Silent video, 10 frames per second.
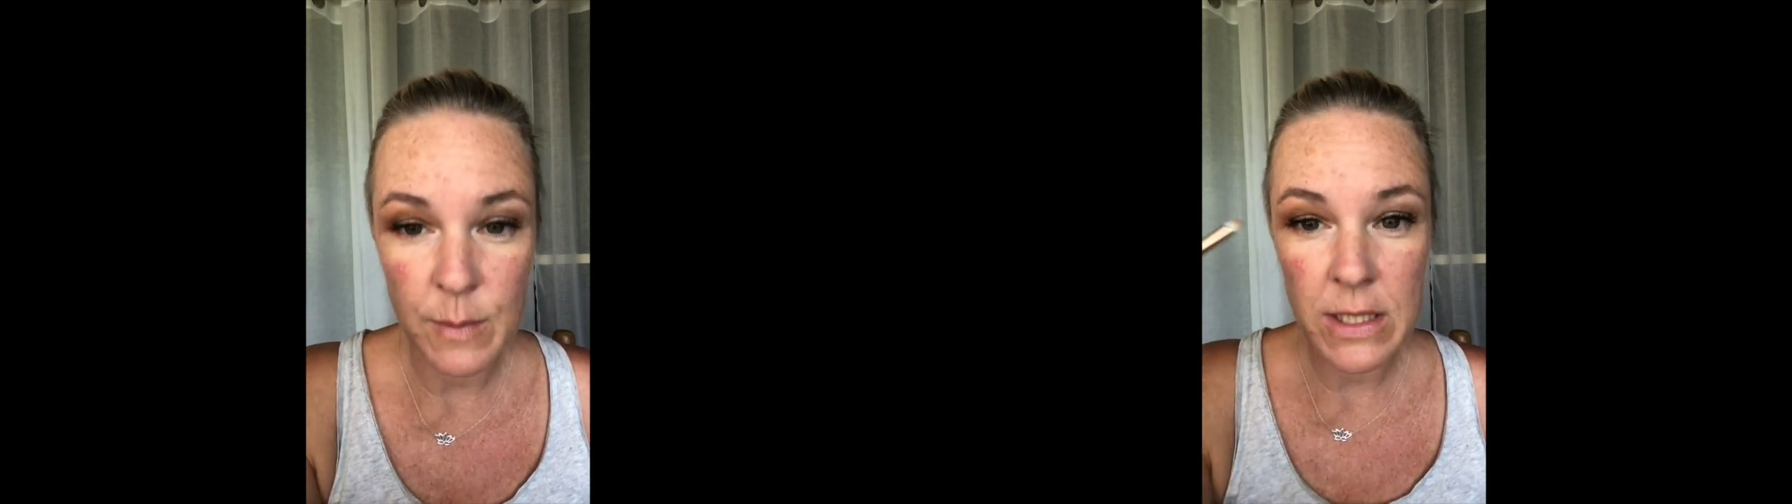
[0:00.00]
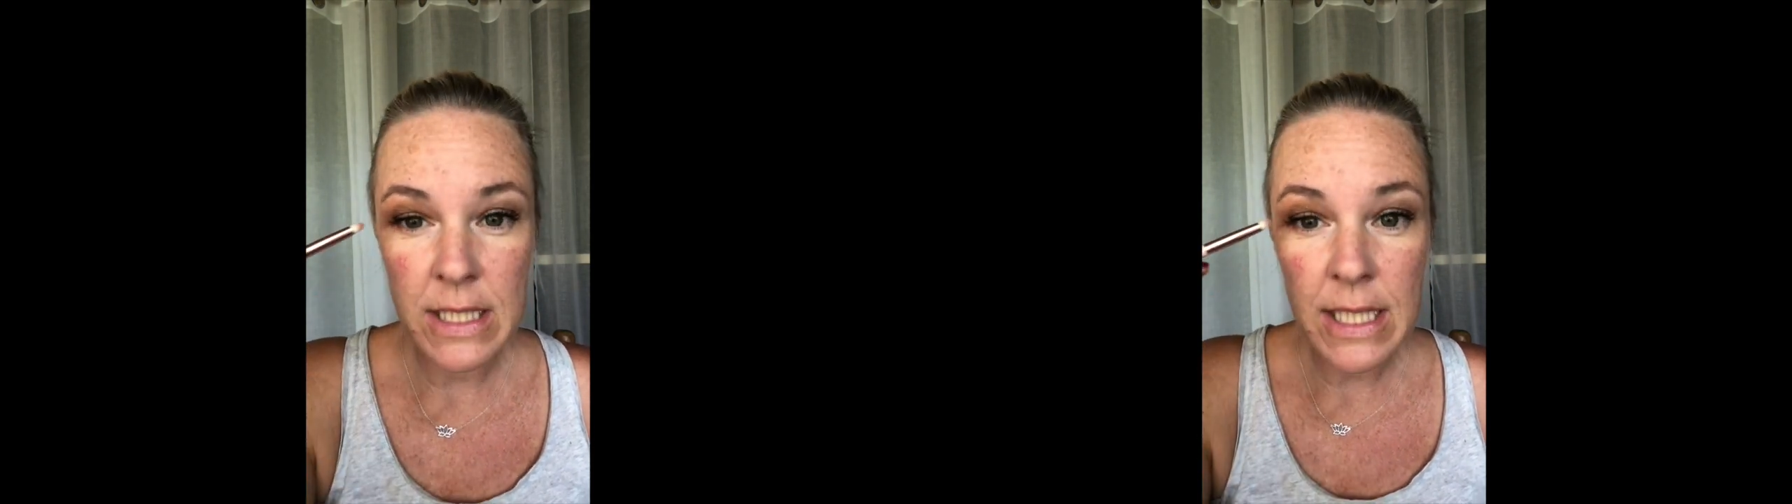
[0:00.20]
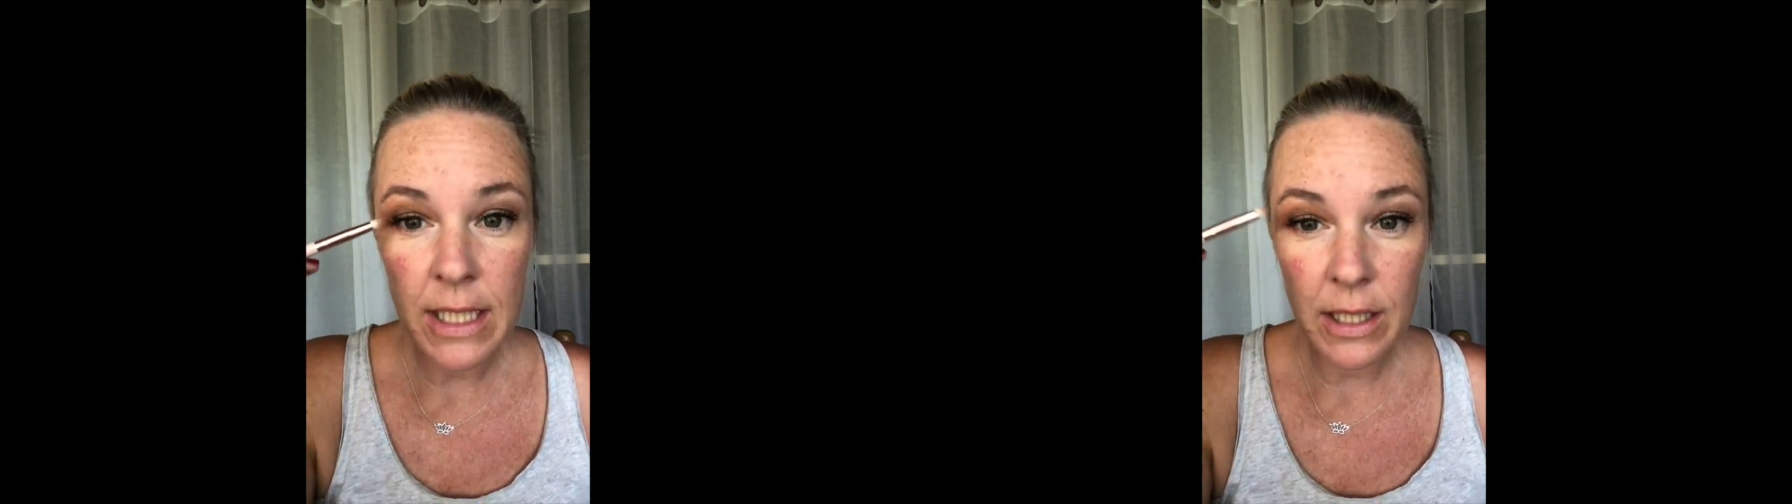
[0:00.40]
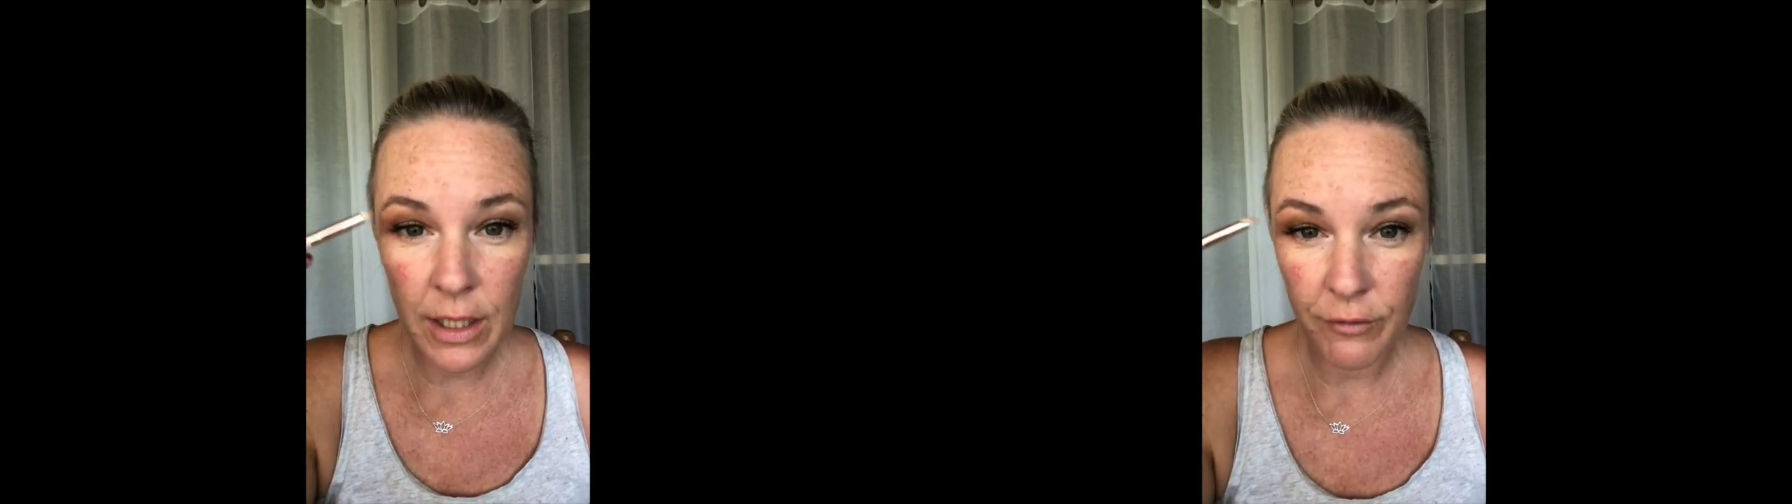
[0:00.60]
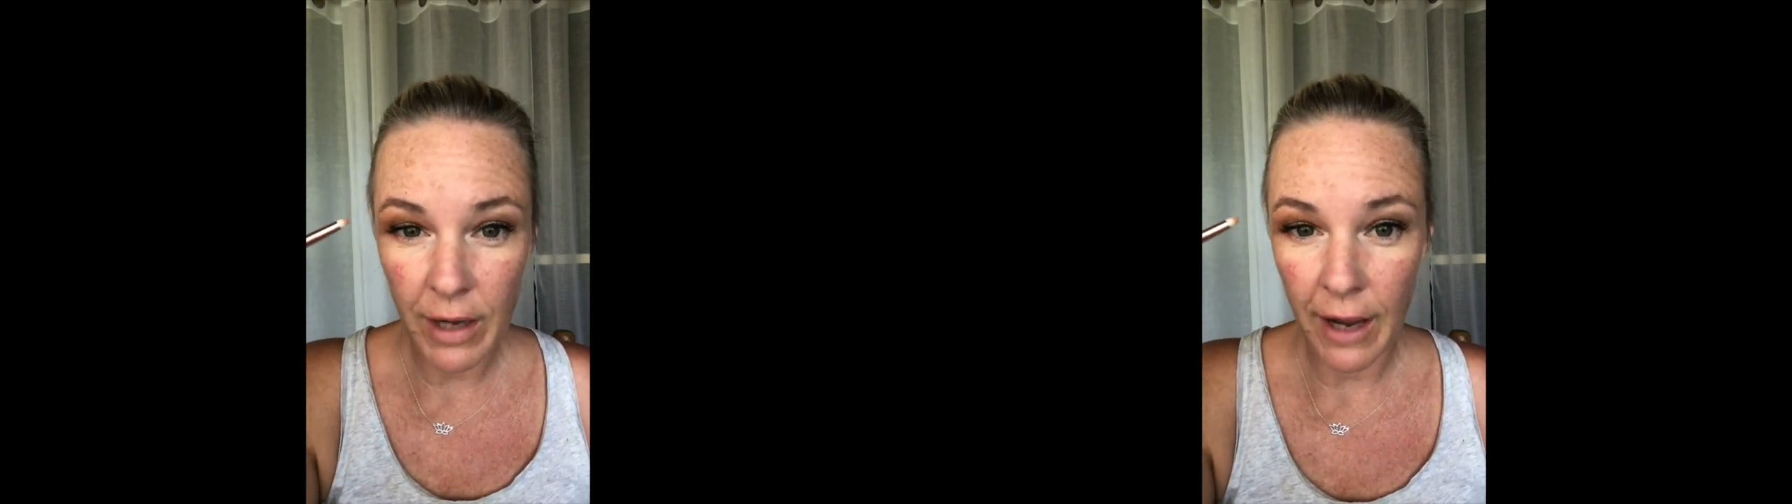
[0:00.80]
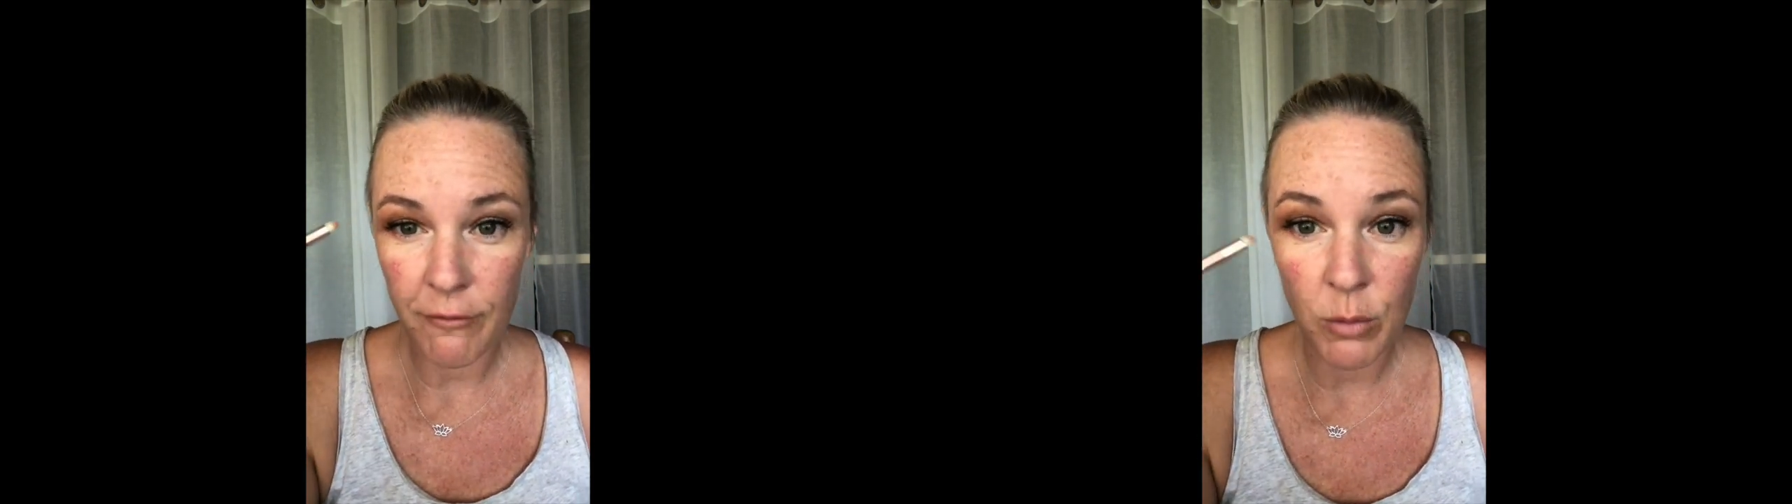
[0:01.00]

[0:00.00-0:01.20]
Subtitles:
particularly if you have